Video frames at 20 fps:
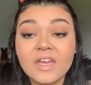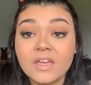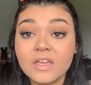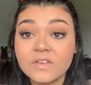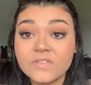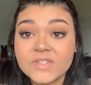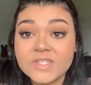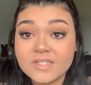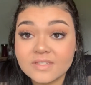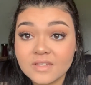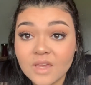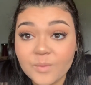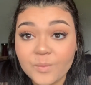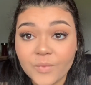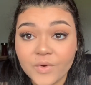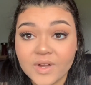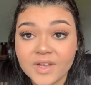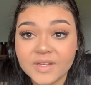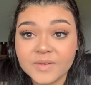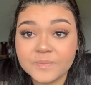If
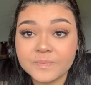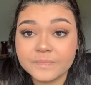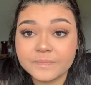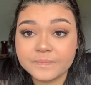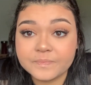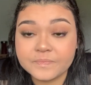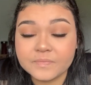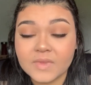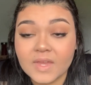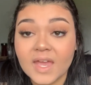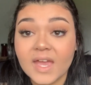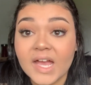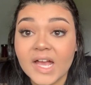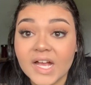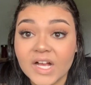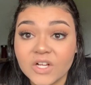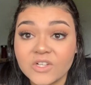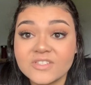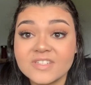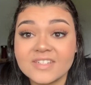someone
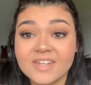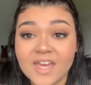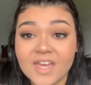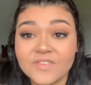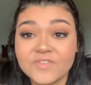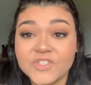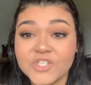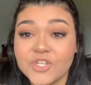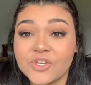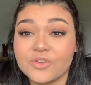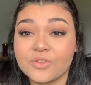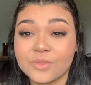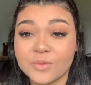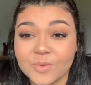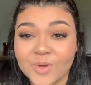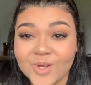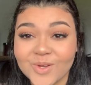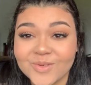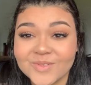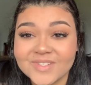held a knife to your
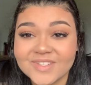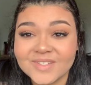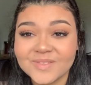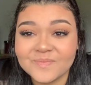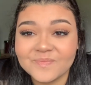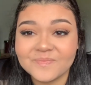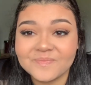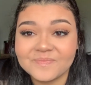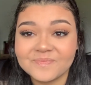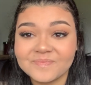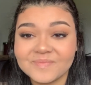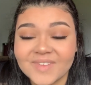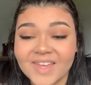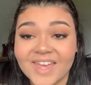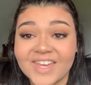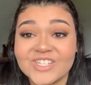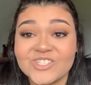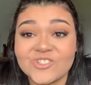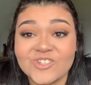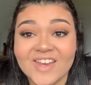throat
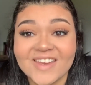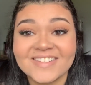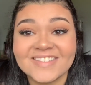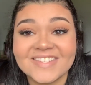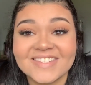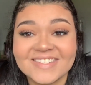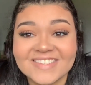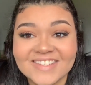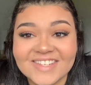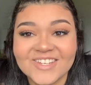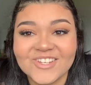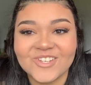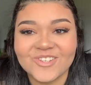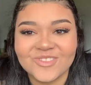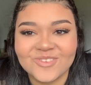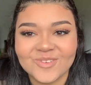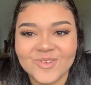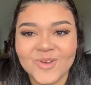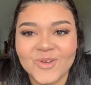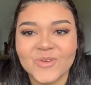and tried to slit your
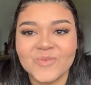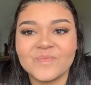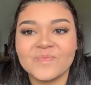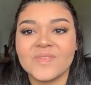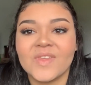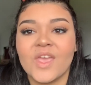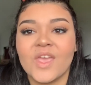throat,